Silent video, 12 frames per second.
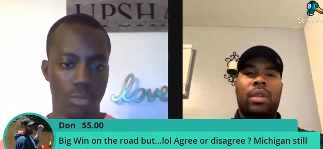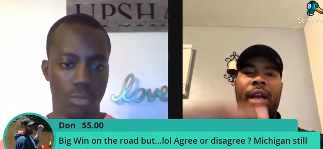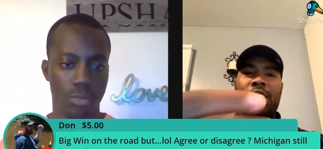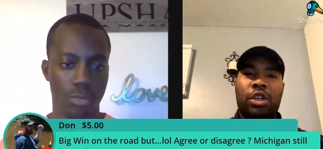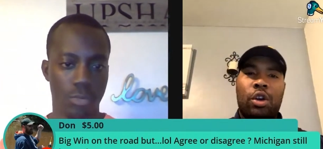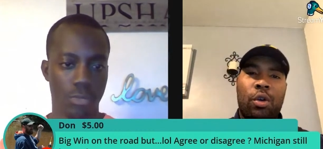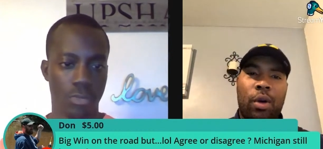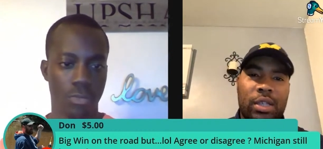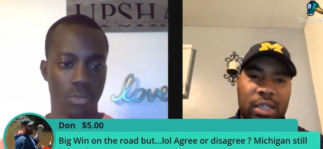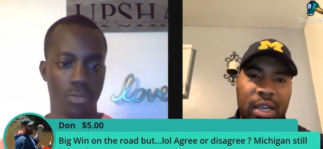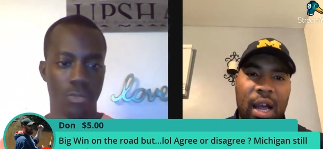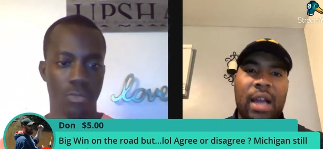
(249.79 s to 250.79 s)
Speaker 1: to answer your
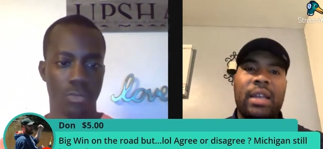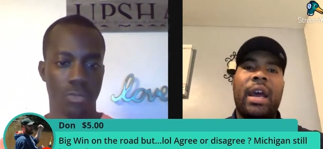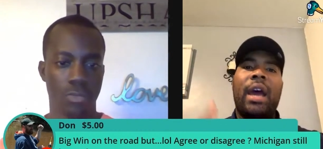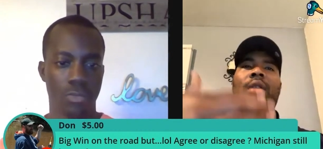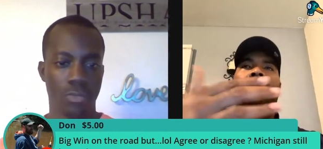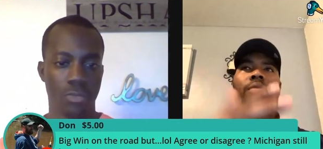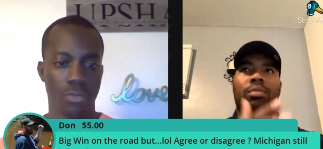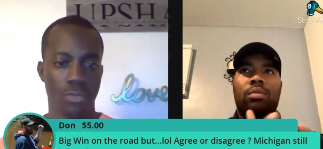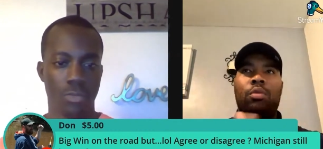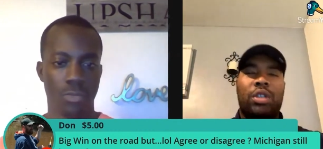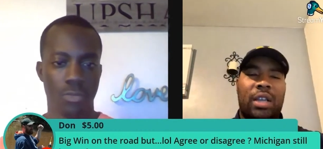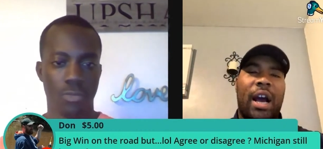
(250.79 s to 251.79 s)
question, Don, that
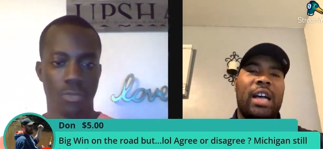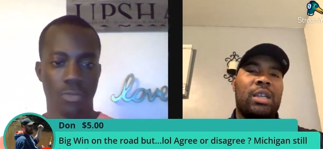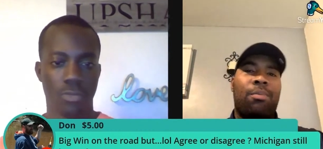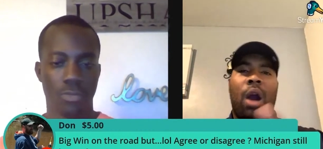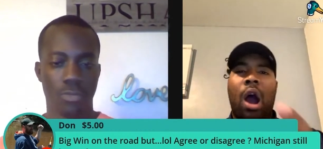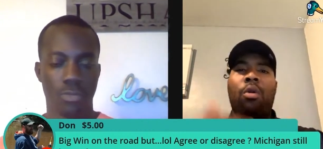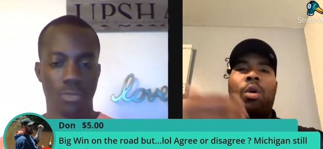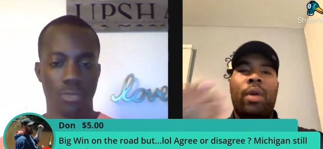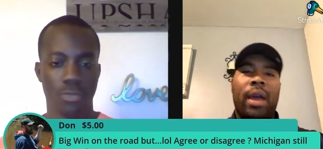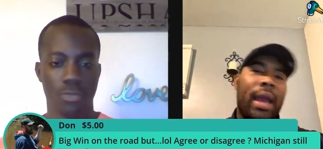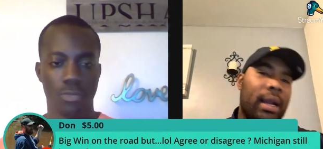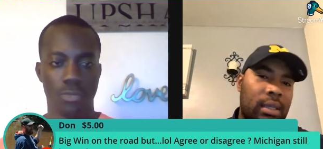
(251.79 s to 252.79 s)
Wisconsin probably will
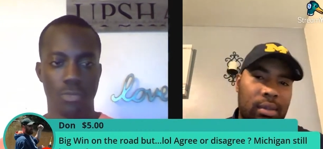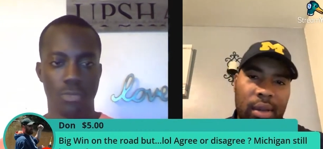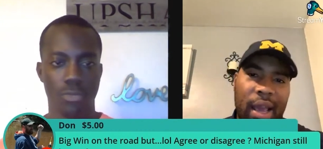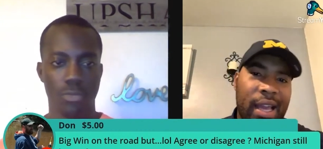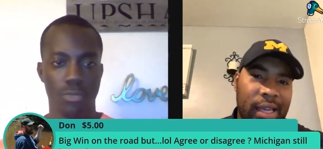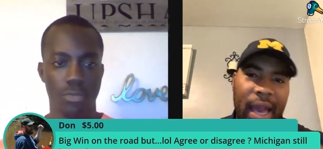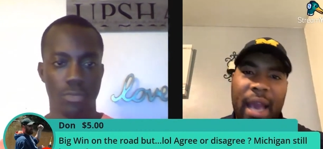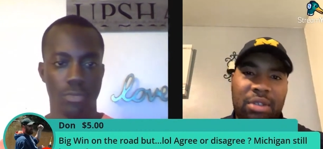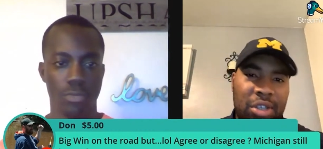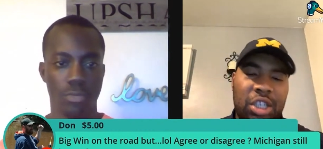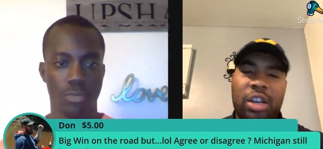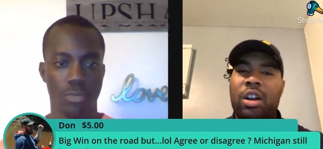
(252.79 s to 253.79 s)
win eight eight
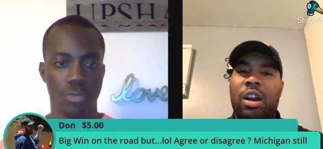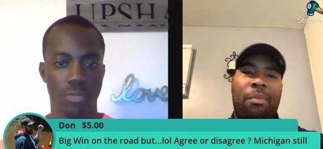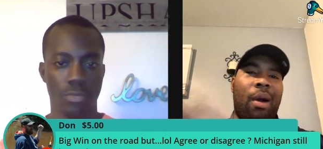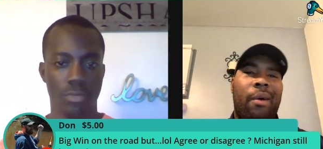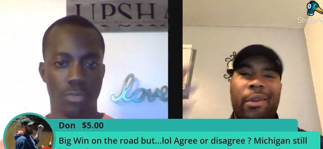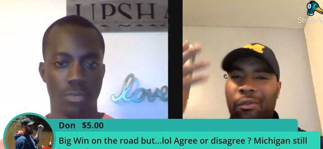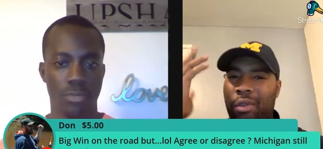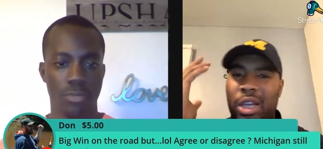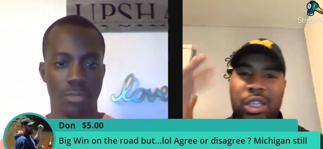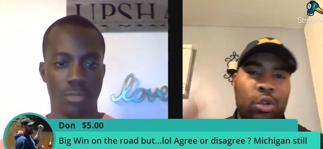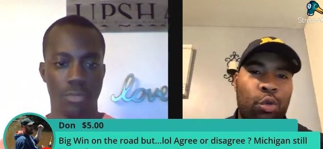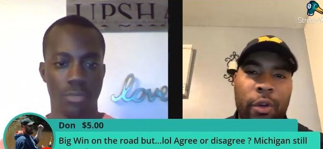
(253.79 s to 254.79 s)
games this year. They'll probably
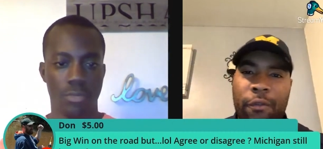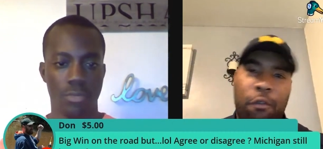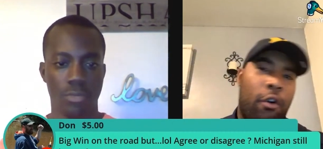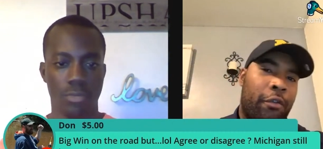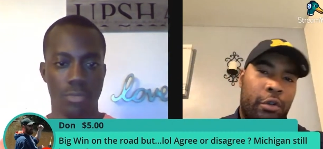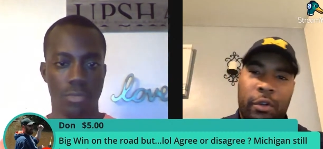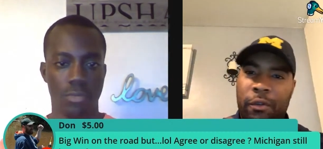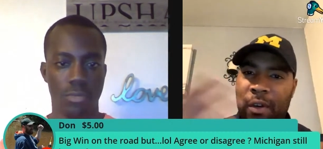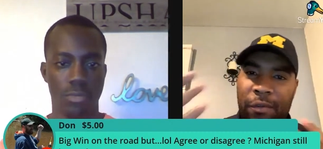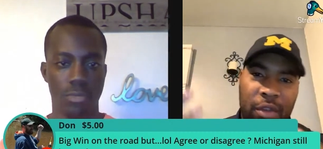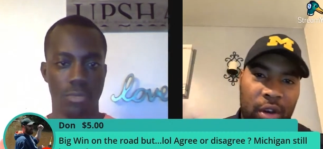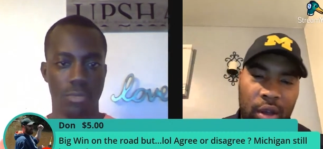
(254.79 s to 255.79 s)
finish 24th,
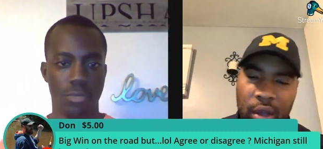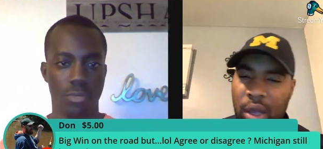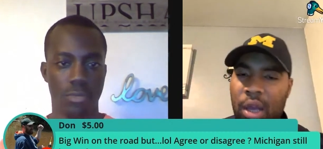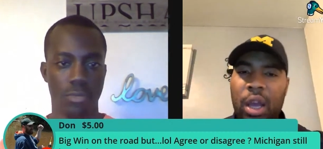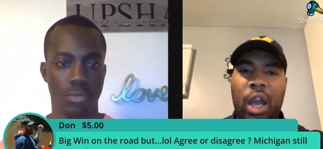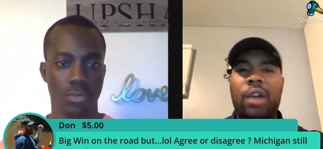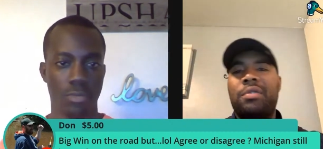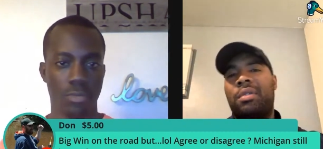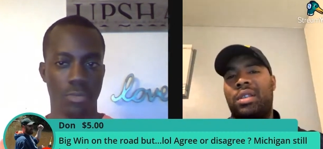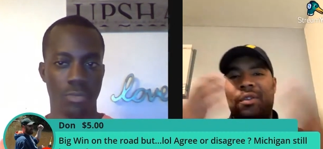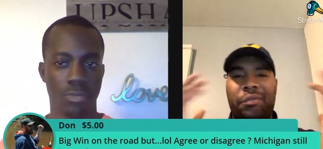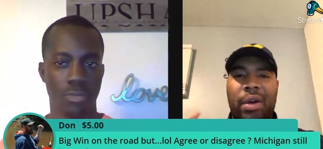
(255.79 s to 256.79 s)
25th in the
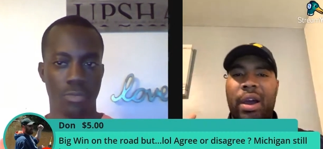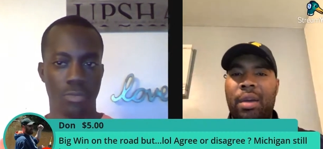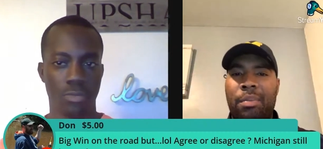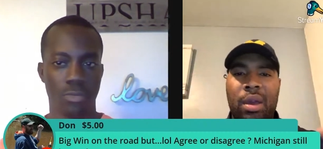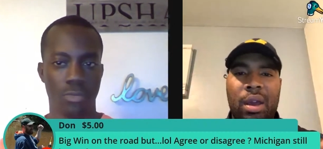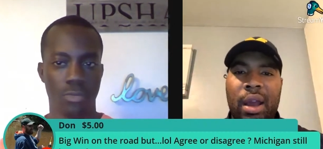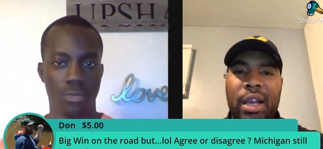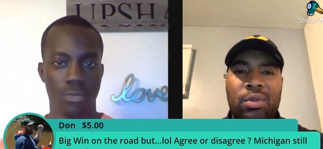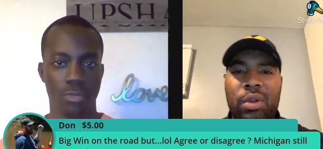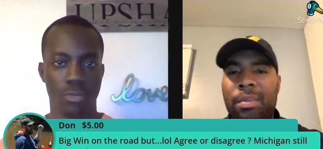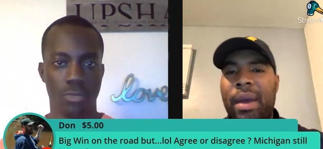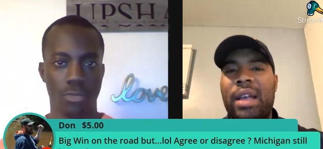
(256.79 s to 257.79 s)
country. So fine, it'd be a
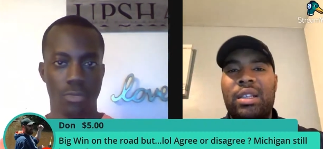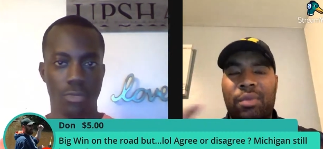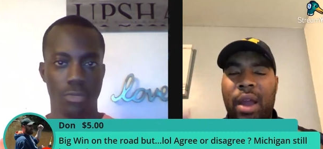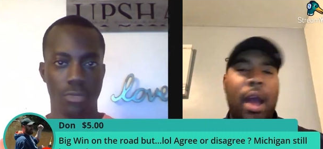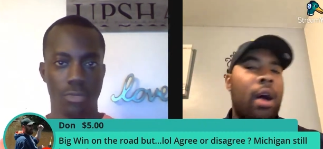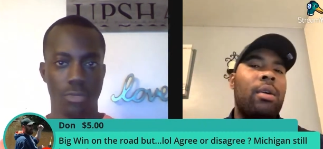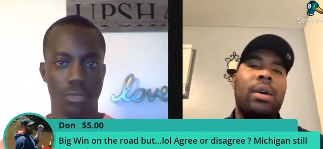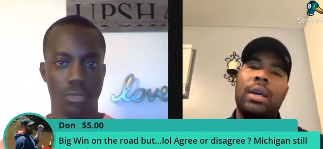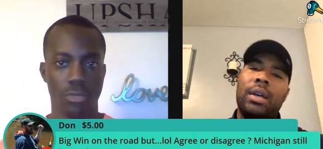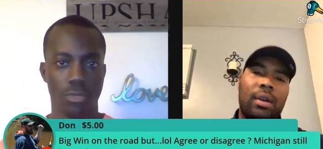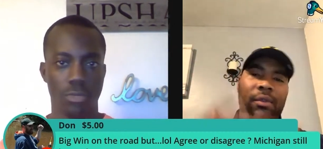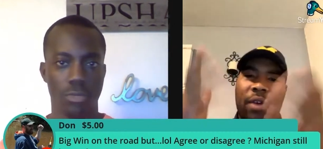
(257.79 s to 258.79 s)
nice win. But as of now,
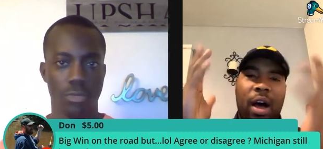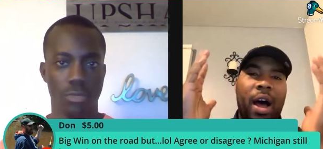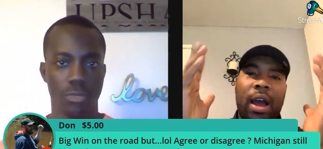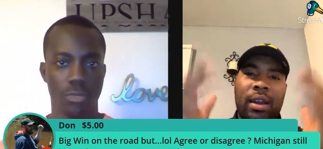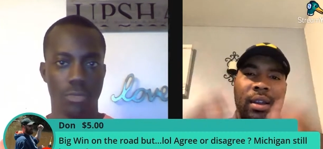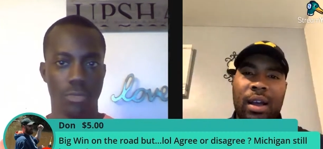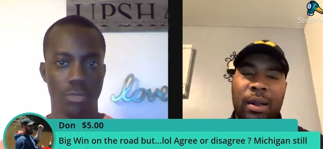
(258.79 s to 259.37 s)
fine.